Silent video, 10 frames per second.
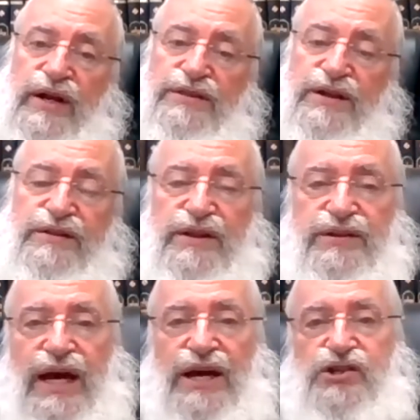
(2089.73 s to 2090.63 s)
I think that
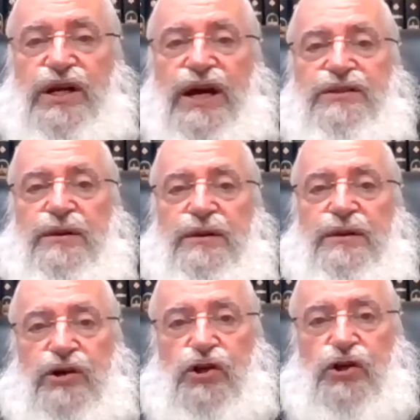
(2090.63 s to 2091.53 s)
Rashi and the
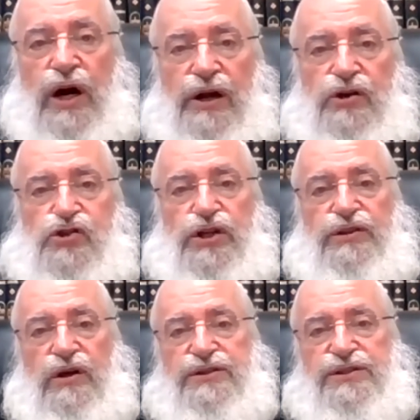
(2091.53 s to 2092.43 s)
Marsha are
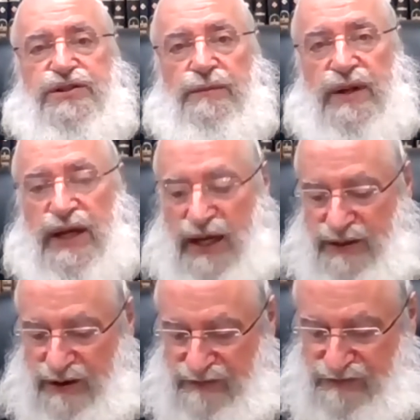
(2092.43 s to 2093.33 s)
shitosam in the